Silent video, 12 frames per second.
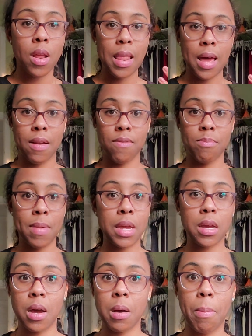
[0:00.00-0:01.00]
a lot of
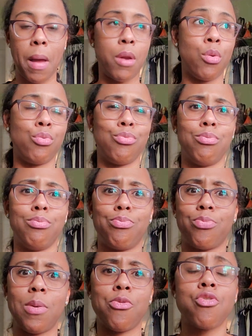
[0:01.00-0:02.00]
makeup. I
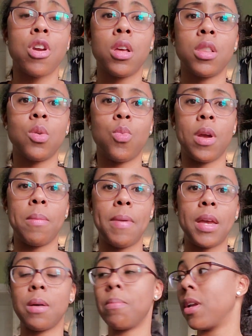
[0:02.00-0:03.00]
rarely wear
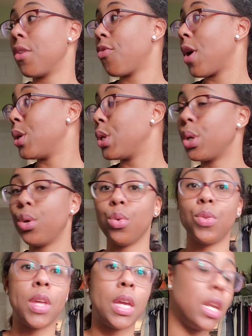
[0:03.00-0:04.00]
makeup, but if I
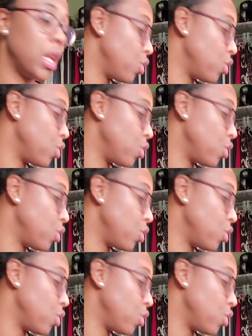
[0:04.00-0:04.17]
do, then,